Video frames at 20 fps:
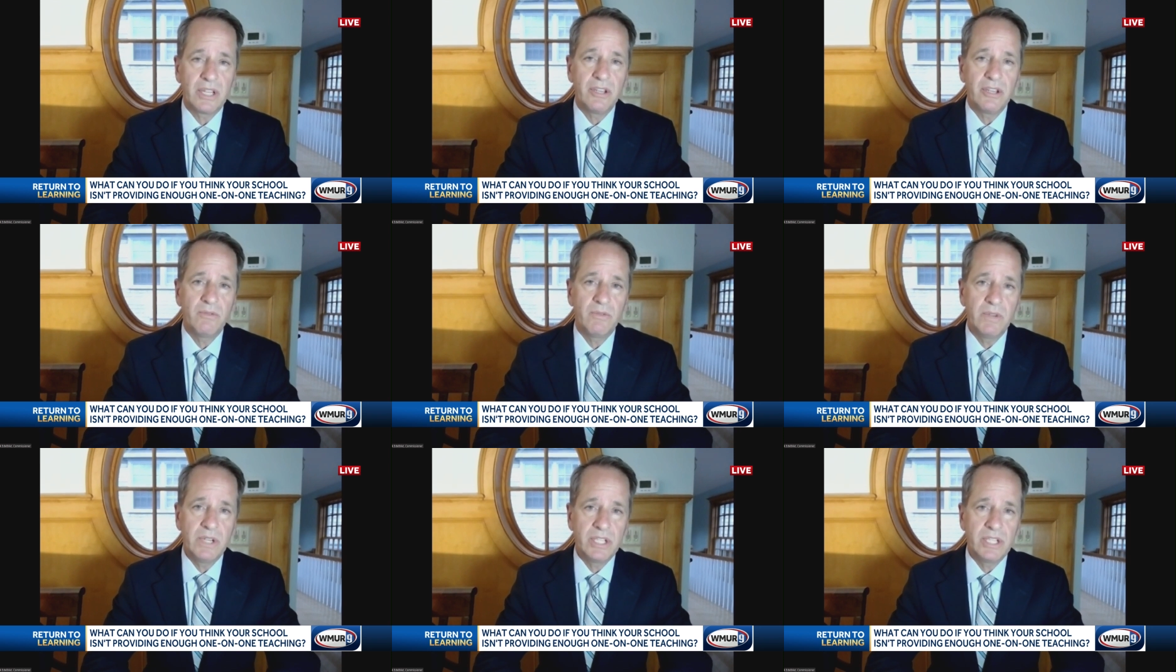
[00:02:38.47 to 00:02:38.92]

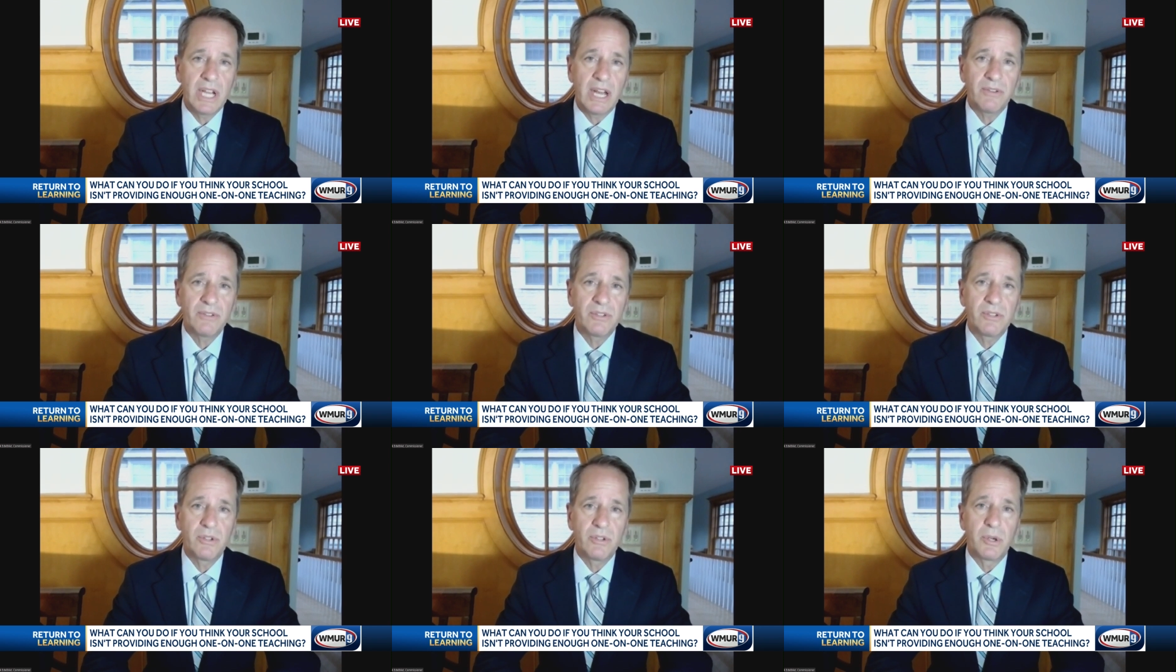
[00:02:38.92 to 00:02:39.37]
that you reach
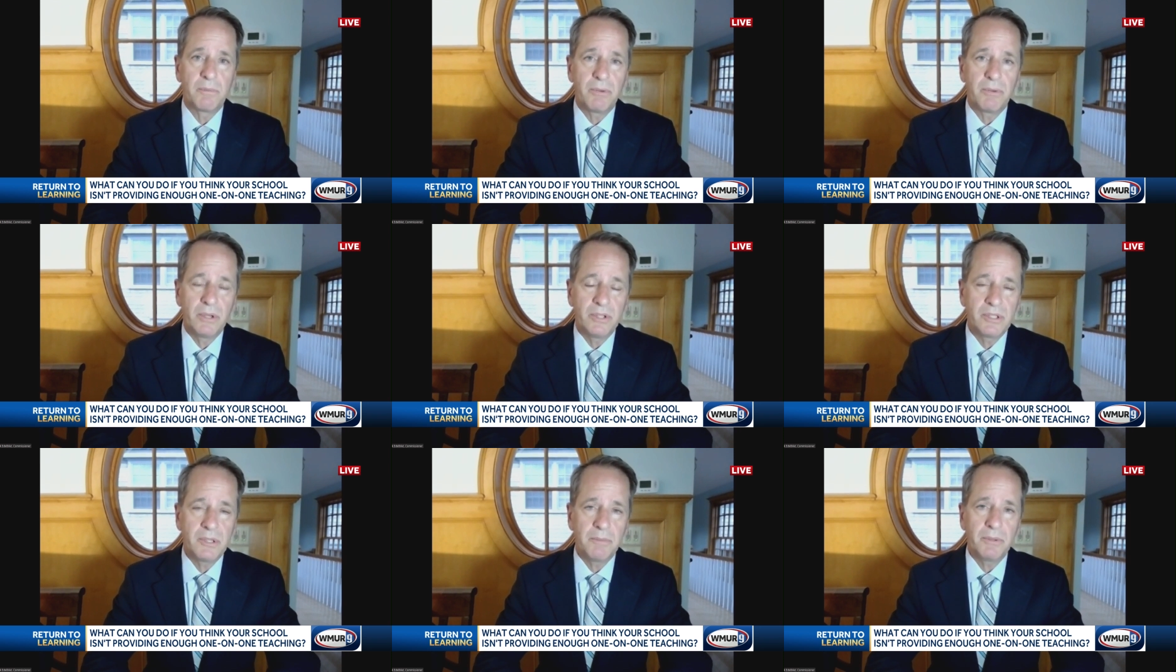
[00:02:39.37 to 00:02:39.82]
out to your
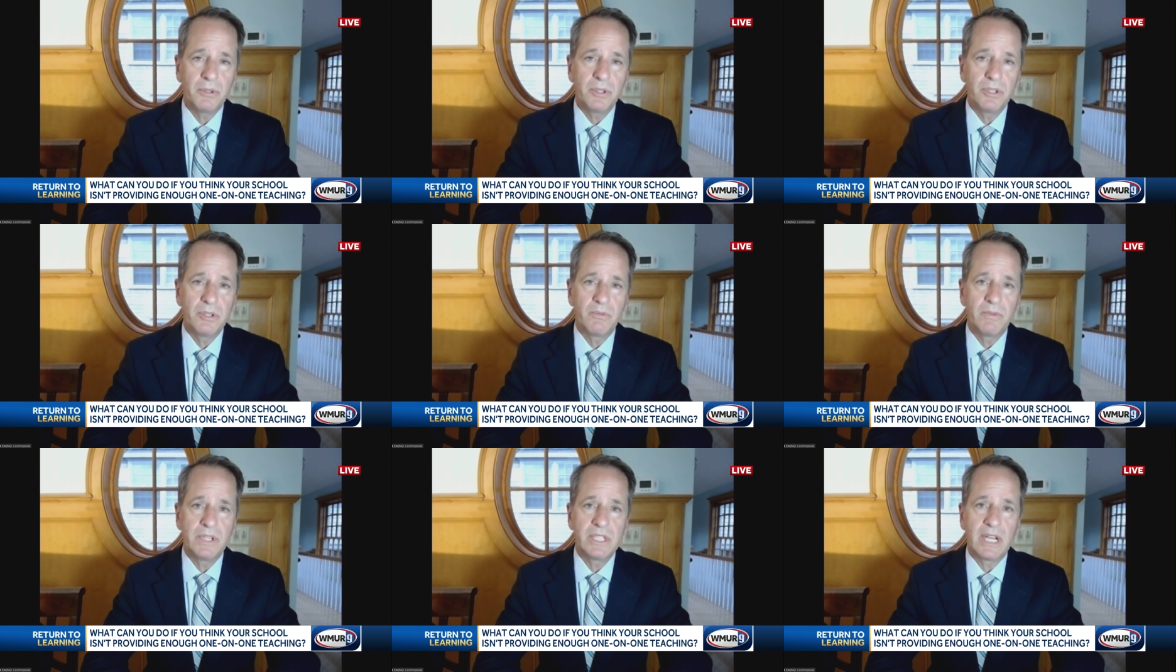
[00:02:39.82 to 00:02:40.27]
principal,
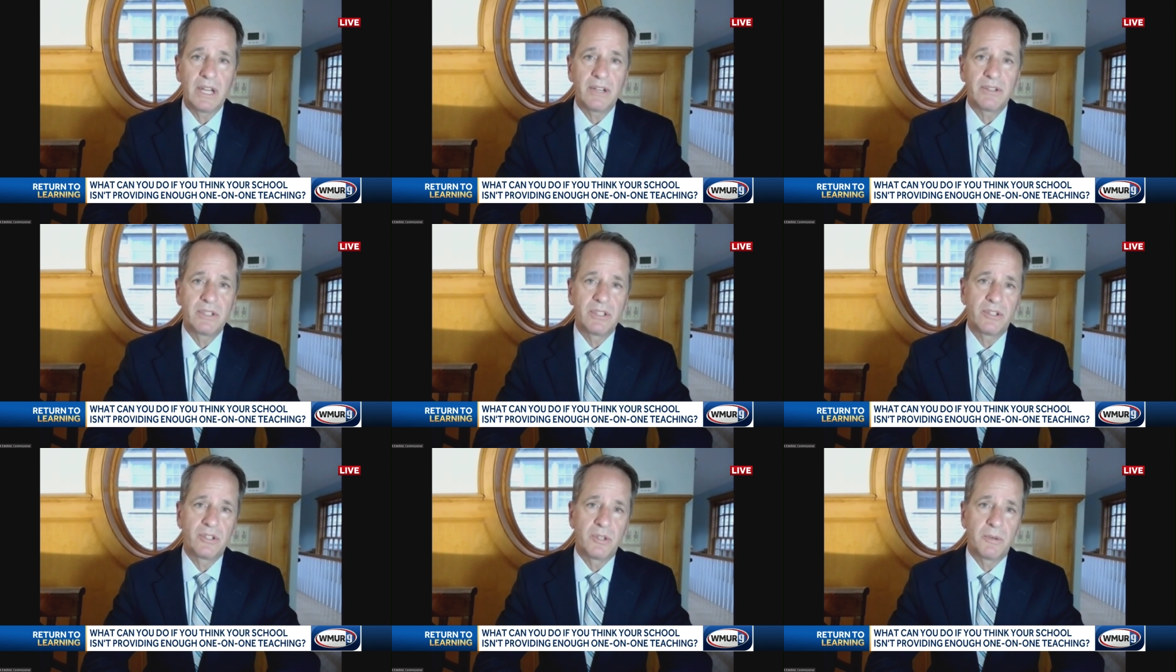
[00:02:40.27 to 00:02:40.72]
you reach out
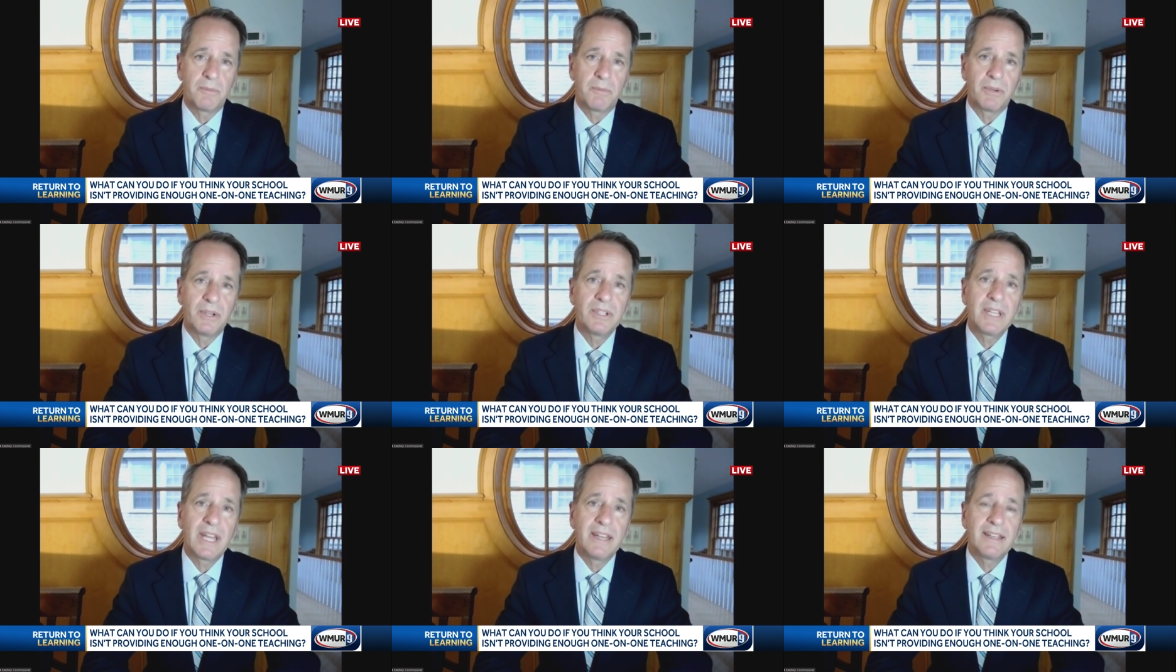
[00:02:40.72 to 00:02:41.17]
to your
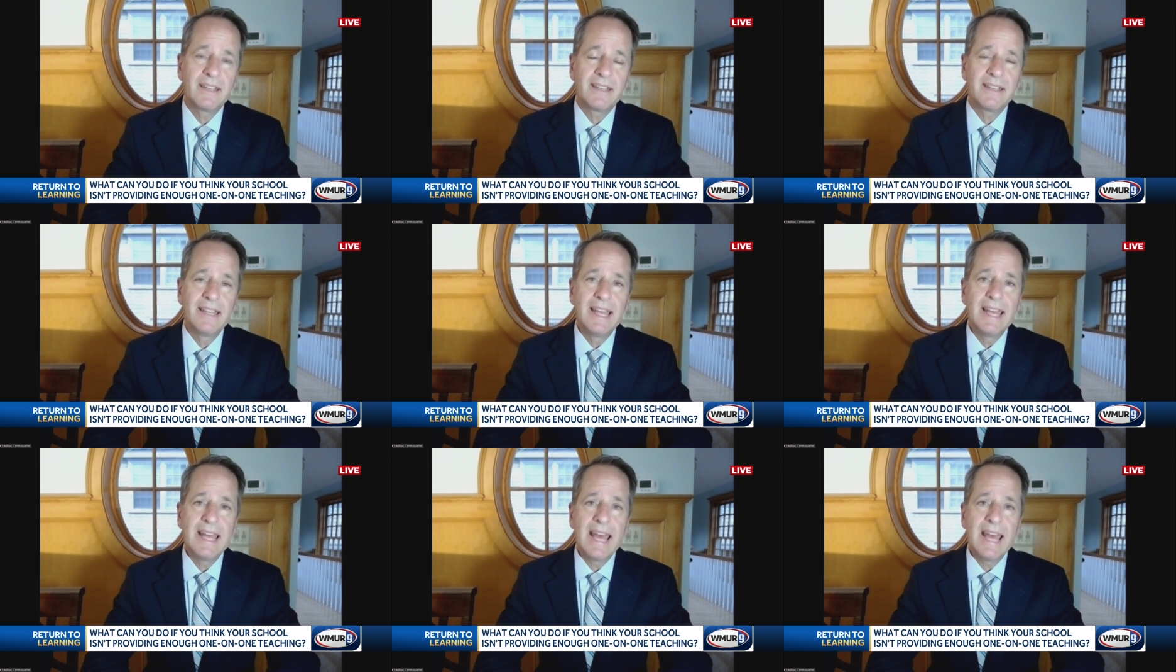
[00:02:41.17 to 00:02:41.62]
superintendent,